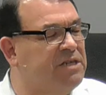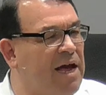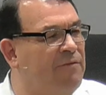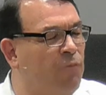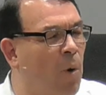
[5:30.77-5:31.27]

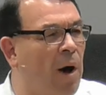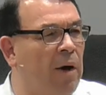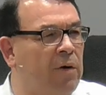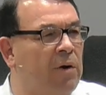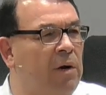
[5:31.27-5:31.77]
have
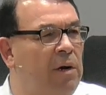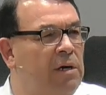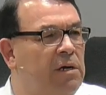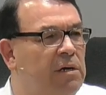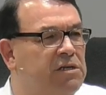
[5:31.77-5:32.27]
water
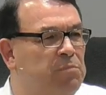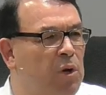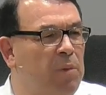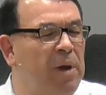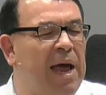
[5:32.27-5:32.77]
to
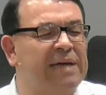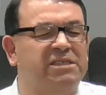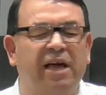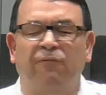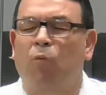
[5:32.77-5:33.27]
bloom, it has
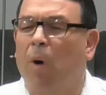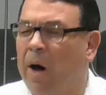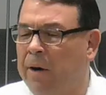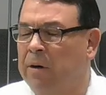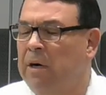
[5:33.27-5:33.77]
to have
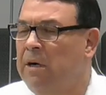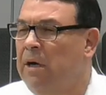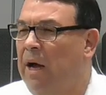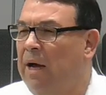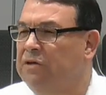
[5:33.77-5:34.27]
water
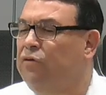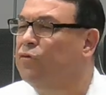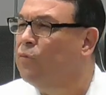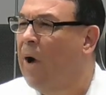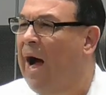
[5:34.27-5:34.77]
uh, to
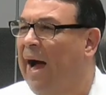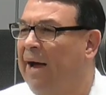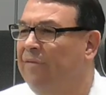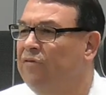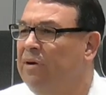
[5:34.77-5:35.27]

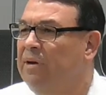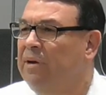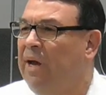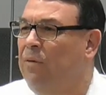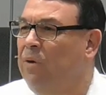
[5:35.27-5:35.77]
thrive.
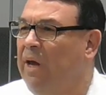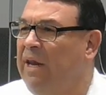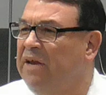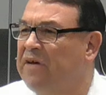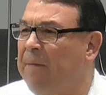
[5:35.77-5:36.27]
And
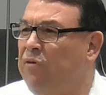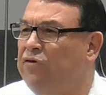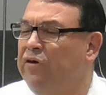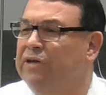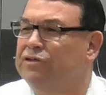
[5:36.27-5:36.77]
anytime you
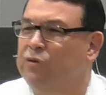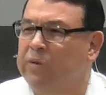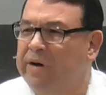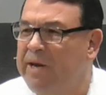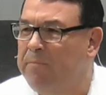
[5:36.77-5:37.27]
see a
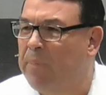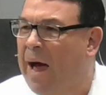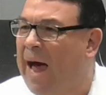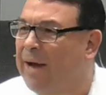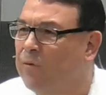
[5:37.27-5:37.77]
tree
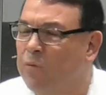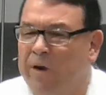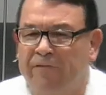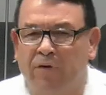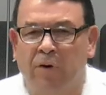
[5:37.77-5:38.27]
by a
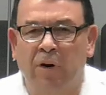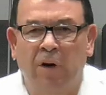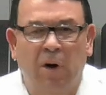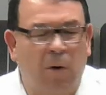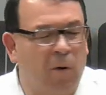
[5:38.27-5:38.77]
river
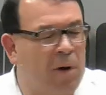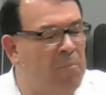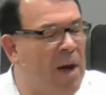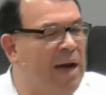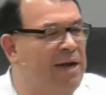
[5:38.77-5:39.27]
or a
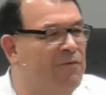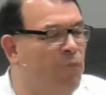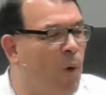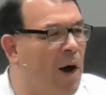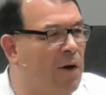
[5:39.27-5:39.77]
body of
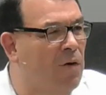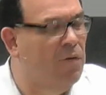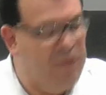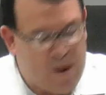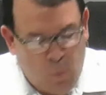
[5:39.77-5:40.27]
water,
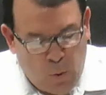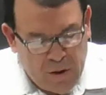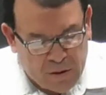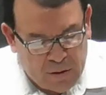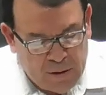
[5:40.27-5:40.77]
they
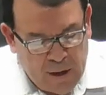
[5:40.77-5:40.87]
will,